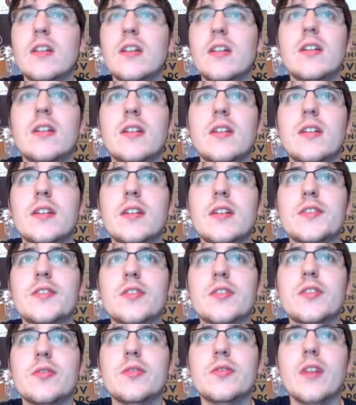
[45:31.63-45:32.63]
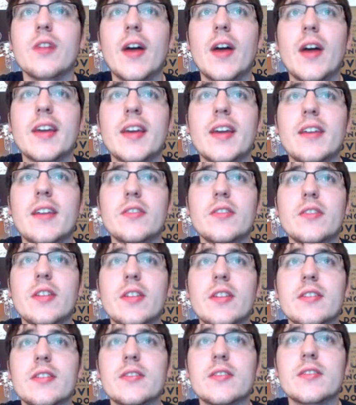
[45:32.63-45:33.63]
This is cool though. I can't do
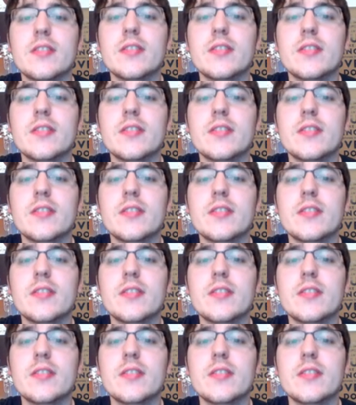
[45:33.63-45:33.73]
this.